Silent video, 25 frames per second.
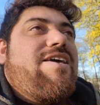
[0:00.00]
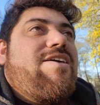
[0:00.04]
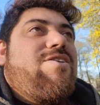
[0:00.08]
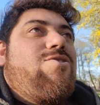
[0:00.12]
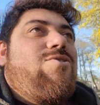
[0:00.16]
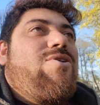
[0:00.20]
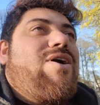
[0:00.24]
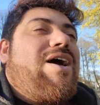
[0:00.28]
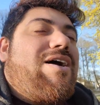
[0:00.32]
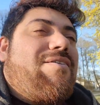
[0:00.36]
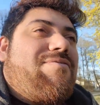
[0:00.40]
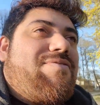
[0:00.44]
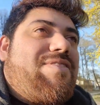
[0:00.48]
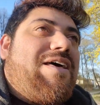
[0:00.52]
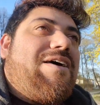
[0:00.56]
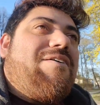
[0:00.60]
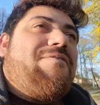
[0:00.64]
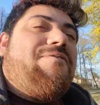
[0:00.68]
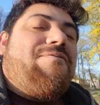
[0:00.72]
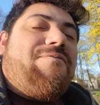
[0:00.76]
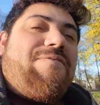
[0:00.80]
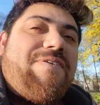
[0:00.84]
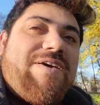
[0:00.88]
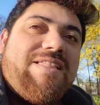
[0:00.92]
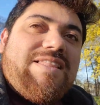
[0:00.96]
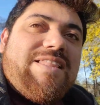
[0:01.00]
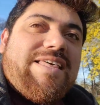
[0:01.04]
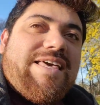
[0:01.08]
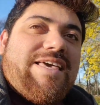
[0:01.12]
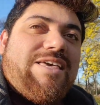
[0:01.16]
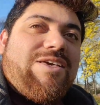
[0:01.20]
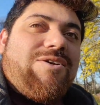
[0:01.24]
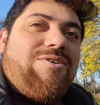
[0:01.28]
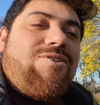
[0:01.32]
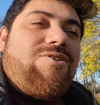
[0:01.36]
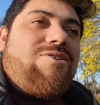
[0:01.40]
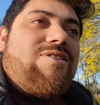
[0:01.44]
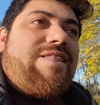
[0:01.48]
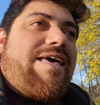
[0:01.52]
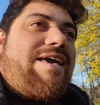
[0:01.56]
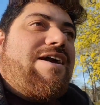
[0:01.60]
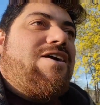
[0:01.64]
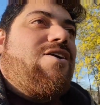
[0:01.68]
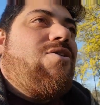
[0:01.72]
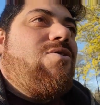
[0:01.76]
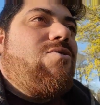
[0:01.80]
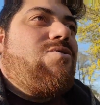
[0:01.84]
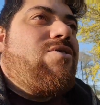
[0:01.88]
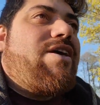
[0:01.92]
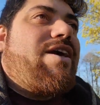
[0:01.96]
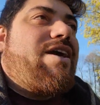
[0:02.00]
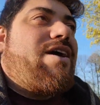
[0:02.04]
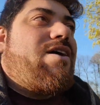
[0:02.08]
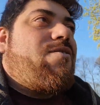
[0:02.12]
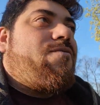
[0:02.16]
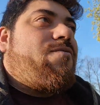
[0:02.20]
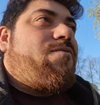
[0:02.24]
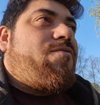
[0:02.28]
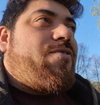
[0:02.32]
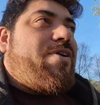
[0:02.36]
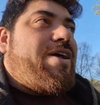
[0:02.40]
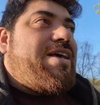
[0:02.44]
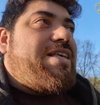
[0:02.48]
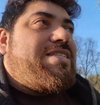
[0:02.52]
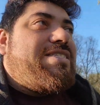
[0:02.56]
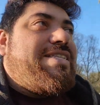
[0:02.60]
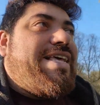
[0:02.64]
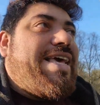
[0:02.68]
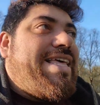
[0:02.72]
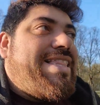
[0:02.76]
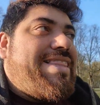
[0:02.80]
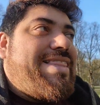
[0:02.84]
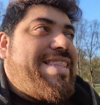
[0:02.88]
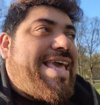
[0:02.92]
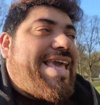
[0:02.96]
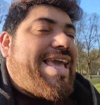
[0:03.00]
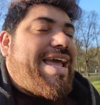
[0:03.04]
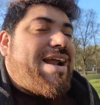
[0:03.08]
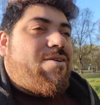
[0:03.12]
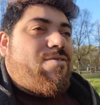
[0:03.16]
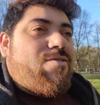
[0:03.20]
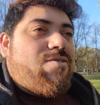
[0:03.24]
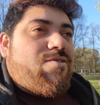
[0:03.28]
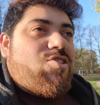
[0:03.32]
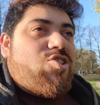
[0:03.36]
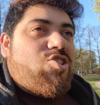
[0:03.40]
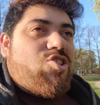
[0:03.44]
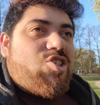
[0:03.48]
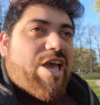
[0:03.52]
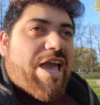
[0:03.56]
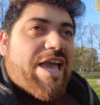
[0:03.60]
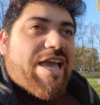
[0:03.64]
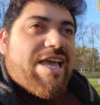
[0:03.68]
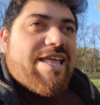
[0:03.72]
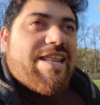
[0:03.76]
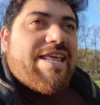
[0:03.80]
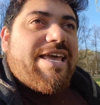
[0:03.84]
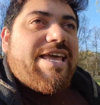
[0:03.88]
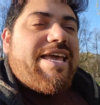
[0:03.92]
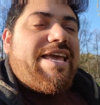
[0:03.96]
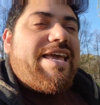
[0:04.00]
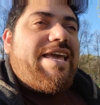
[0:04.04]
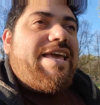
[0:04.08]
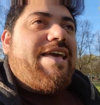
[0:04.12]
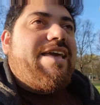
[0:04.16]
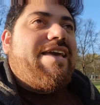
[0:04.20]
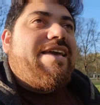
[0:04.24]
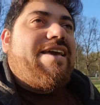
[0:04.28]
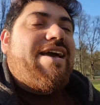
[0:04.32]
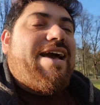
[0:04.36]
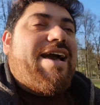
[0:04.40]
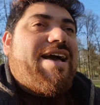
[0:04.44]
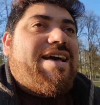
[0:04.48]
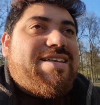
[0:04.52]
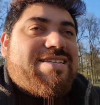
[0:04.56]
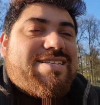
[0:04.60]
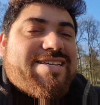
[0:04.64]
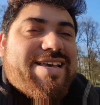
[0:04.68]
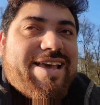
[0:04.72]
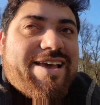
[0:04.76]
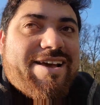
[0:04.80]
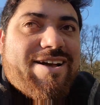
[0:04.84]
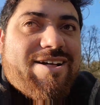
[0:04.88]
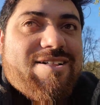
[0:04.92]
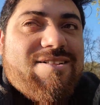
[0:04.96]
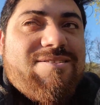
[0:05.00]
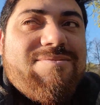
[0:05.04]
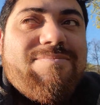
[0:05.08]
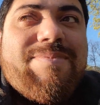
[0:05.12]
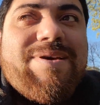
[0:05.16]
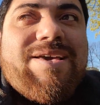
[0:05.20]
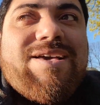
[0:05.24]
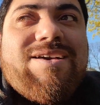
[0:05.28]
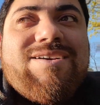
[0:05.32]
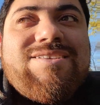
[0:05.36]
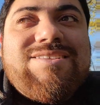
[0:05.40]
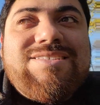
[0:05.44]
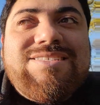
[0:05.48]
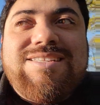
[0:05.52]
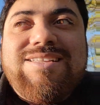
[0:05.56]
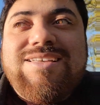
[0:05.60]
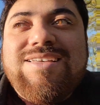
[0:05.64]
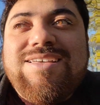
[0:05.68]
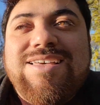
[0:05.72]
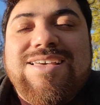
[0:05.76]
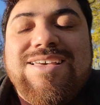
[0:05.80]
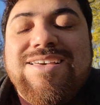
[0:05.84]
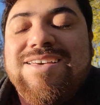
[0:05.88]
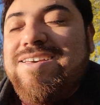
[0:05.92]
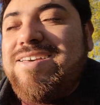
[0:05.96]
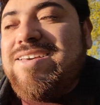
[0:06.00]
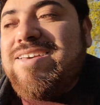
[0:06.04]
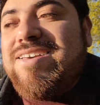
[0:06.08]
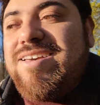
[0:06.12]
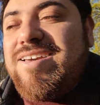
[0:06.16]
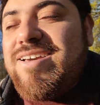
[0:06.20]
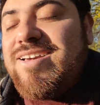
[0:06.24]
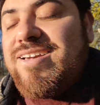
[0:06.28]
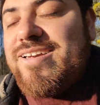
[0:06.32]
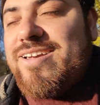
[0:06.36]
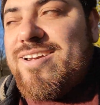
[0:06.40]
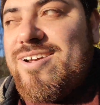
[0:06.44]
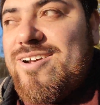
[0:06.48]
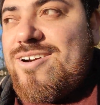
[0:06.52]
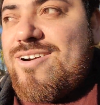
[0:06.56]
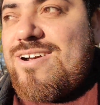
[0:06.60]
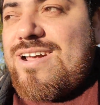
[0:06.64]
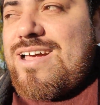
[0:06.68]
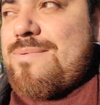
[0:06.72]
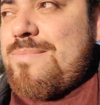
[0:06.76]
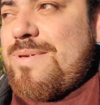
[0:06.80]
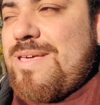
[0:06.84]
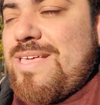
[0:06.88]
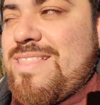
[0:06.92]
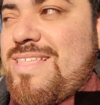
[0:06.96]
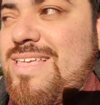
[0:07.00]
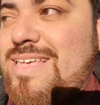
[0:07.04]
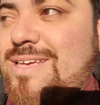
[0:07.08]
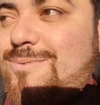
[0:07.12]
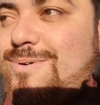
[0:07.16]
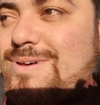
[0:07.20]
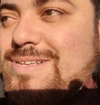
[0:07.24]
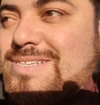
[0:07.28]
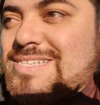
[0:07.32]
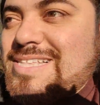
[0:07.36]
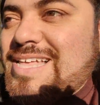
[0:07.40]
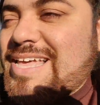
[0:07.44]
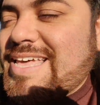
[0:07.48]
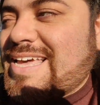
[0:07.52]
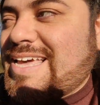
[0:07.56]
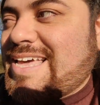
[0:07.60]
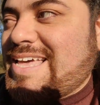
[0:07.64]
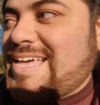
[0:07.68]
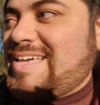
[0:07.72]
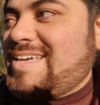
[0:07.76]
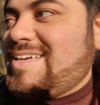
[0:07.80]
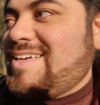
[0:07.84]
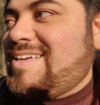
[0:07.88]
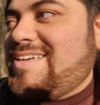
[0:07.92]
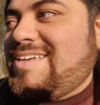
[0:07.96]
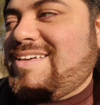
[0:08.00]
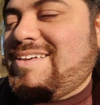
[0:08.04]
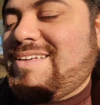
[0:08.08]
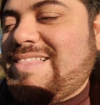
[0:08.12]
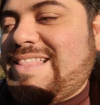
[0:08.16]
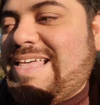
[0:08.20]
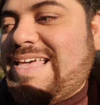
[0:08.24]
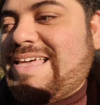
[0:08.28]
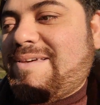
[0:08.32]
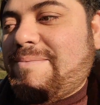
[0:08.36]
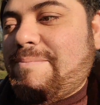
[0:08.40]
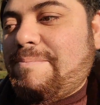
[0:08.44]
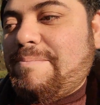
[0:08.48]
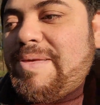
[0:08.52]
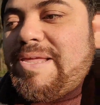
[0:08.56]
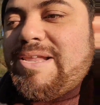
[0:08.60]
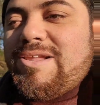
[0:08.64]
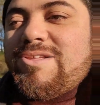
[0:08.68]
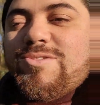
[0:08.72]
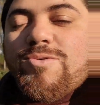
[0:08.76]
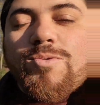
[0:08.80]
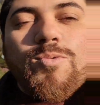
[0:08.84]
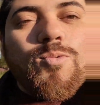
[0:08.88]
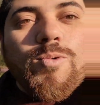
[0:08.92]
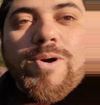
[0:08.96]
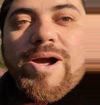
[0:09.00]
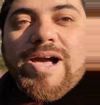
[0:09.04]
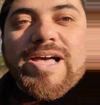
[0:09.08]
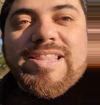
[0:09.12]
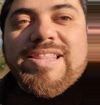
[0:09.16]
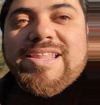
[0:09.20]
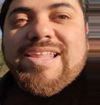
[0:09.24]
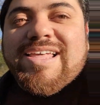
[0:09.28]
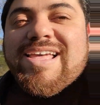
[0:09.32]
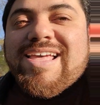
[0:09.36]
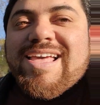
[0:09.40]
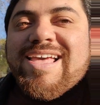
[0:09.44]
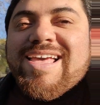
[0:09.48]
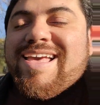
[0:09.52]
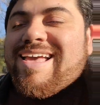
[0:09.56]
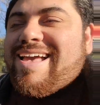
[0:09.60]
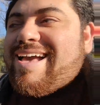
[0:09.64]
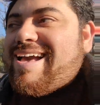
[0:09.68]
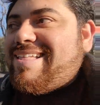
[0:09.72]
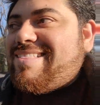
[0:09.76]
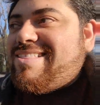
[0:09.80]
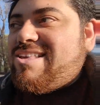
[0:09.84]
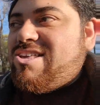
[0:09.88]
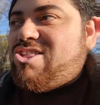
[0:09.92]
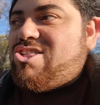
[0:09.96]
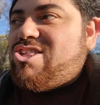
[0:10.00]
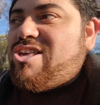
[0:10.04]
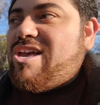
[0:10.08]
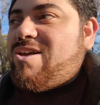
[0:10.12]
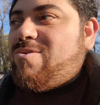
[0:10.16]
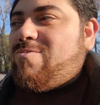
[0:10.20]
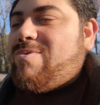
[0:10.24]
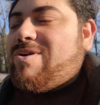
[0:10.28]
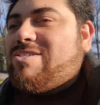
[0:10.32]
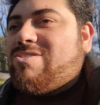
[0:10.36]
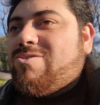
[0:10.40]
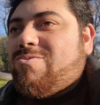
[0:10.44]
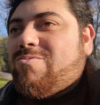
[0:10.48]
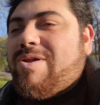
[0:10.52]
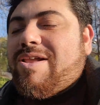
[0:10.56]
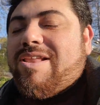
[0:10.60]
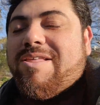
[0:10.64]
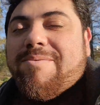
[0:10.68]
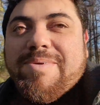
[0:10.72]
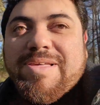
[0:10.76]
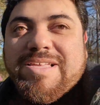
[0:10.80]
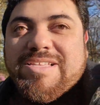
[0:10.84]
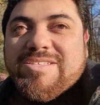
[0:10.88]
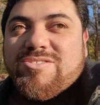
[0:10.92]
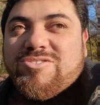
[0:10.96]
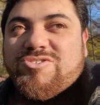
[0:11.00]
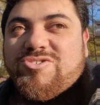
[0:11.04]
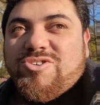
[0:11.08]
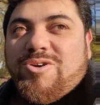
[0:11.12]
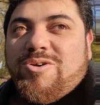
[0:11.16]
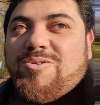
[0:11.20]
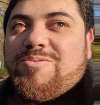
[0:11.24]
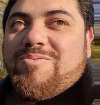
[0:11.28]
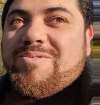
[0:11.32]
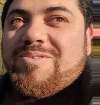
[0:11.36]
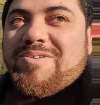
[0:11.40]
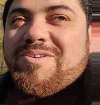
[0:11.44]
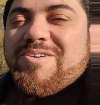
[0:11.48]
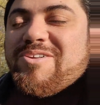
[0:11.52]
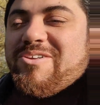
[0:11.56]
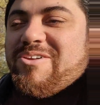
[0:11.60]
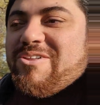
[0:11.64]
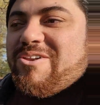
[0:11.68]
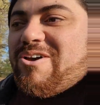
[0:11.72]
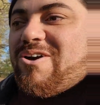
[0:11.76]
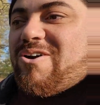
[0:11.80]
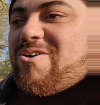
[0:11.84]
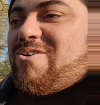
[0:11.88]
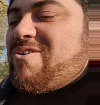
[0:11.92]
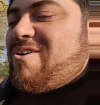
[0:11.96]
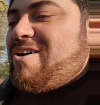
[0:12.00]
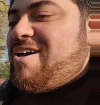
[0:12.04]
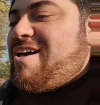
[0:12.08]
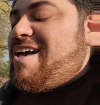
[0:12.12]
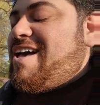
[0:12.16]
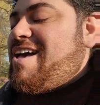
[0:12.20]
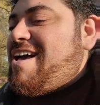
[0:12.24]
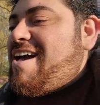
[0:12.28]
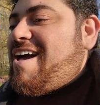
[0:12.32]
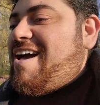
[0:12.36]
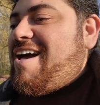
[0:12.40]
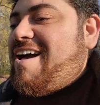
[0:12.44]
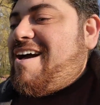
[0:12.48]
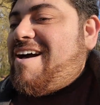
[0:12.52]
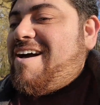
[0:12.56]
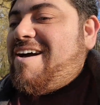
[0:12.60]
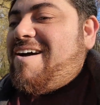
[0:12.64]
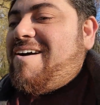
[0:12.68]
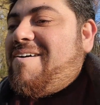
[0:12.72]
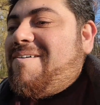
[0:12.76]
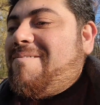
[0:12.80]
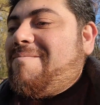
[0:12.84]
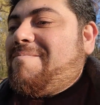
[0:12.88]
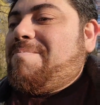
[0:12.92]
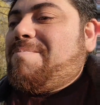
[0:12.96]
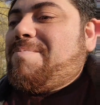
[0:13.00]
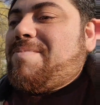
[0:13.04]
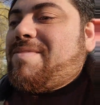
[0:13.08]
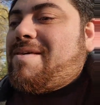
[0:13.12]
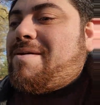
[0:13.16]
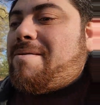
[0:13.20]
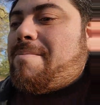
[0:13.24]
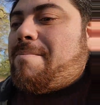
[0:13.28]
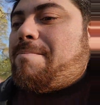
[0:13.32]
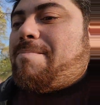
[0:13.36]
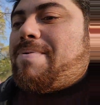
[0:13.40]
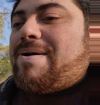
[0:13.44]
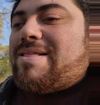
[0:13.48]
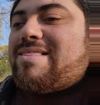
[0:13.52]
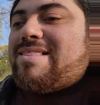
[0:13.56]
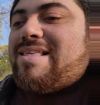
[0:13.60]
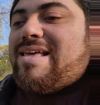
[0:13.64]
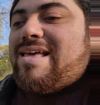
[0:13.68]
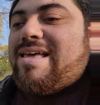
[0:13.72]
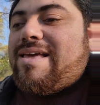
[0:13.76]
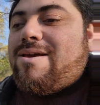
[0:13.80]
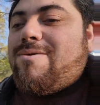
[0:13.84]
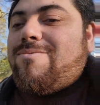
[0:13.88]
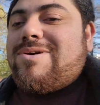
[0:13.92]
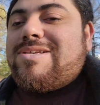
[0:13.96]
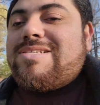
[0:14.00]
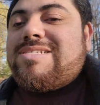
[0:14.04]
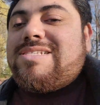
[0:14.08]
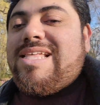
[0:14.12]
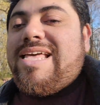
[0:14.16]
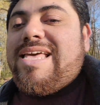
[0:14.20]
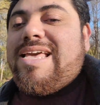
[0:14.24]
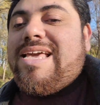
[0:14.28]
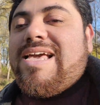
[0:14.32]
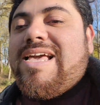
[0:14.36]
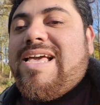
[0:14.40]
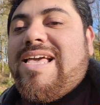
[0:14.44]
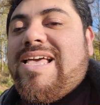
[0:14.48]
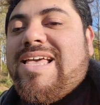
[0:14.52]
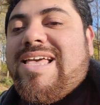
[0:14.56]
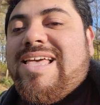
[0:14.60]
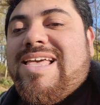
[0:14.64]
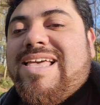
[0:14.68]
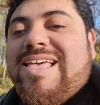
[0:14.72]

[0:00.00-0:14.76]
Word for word: you have that feeling, you know, like, oh, they are friends. They, they are shady as hell because, girl, I mean, it was like, like minute one and the shade was already being thrown, you know? Um, but it was like,